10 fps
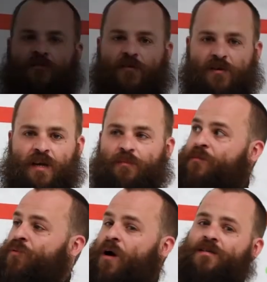First step in the
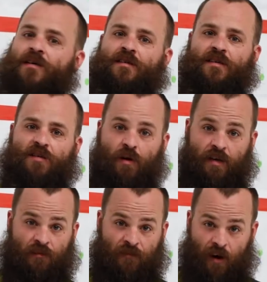process is to
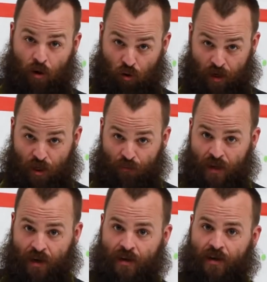identify our drainage
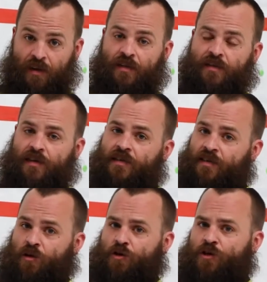plane. In this case,
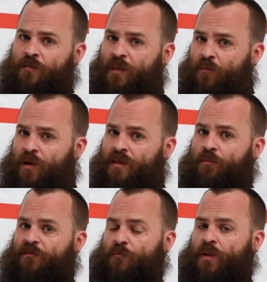it's our sheet membrane that
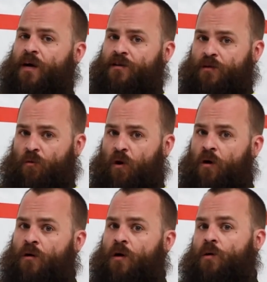we've applied to the wall.